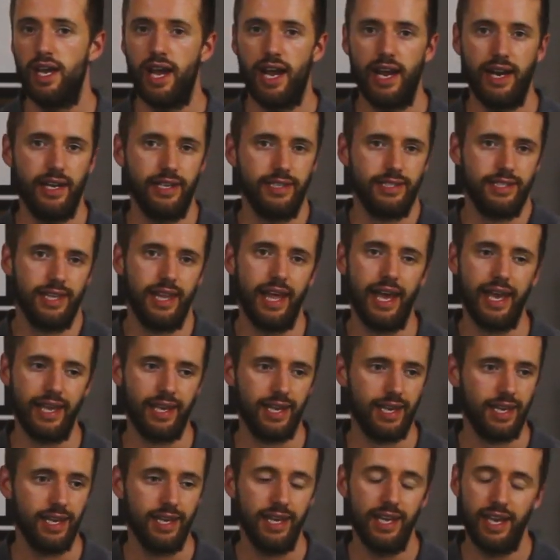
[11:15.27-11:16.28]
And it's
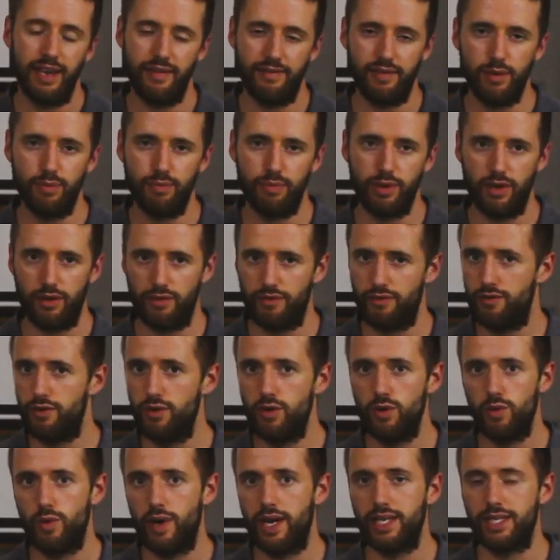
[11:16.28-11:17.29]
like if you put
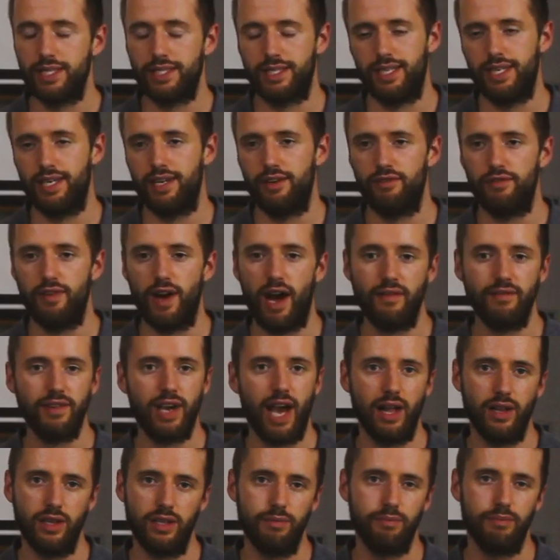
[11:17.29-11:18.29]
food waste in a
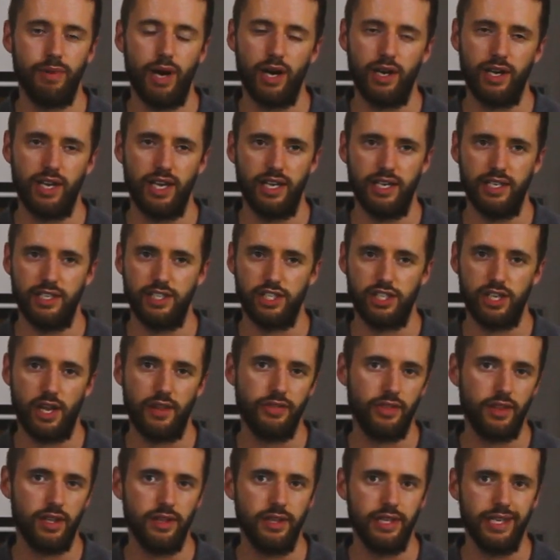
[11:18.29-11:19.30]
5-gallon bucket,
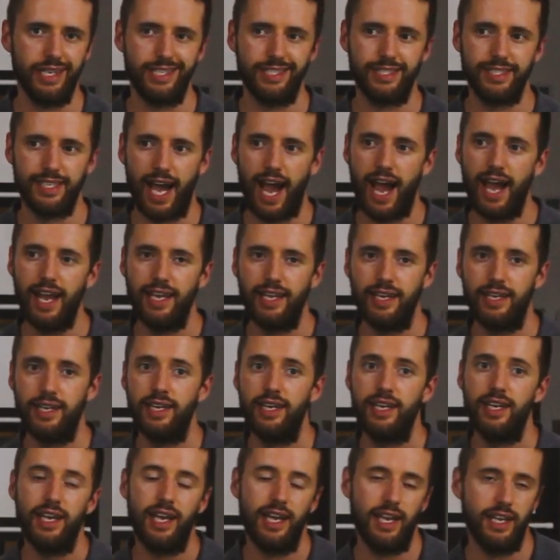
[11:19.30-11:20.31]
shut the lid tight,
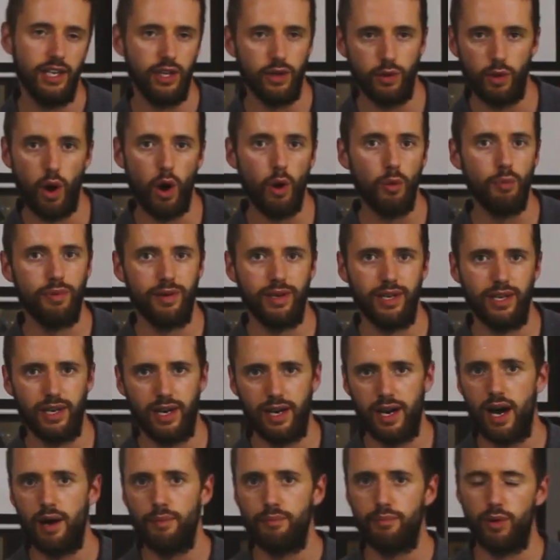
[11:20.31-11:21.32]
and you open
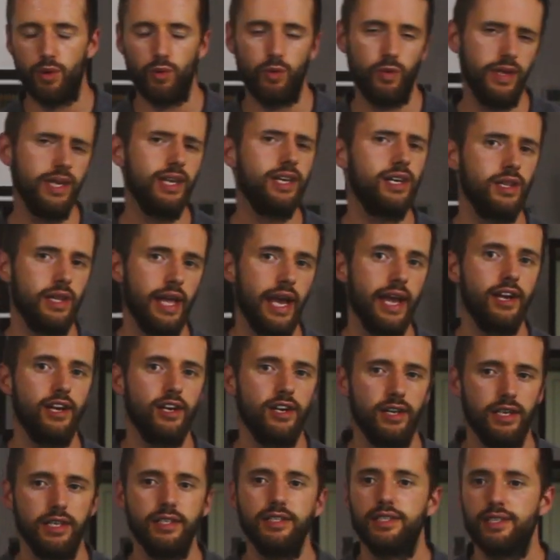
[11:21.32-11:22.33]
it up a week
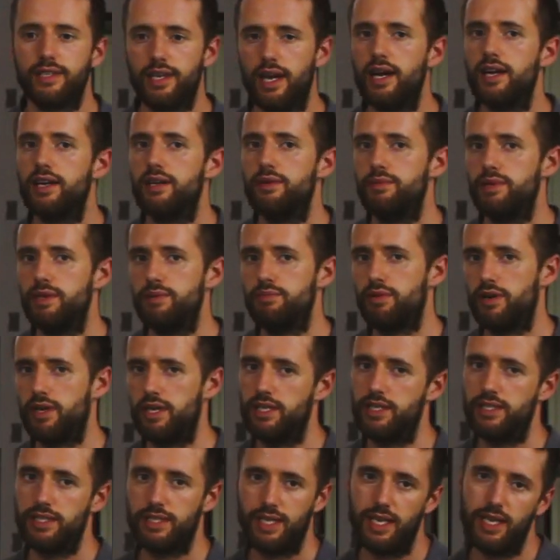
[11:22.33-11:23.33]
later, it's gonna be
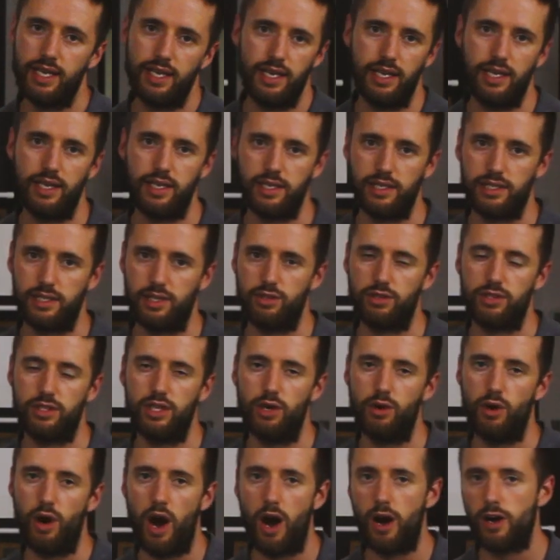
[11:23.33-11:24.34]
pretty stinky because there's
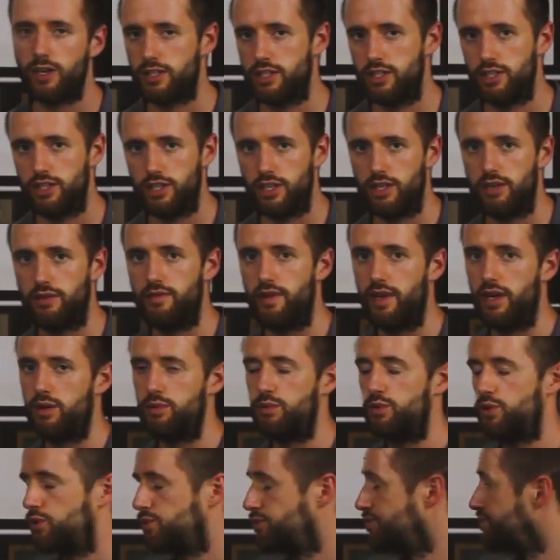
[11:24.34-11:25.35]
no oxygen
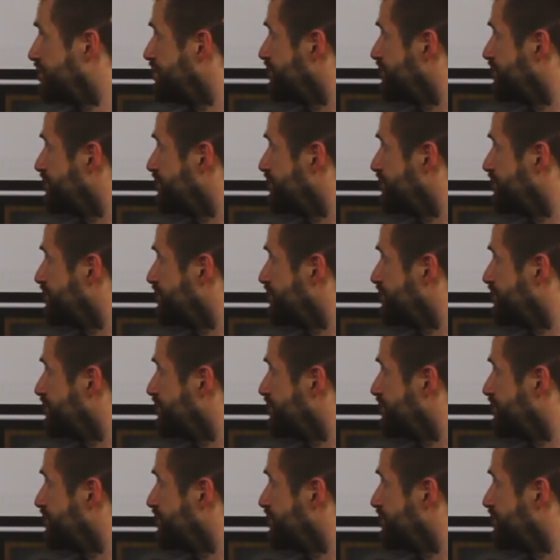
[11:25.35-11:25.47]
available.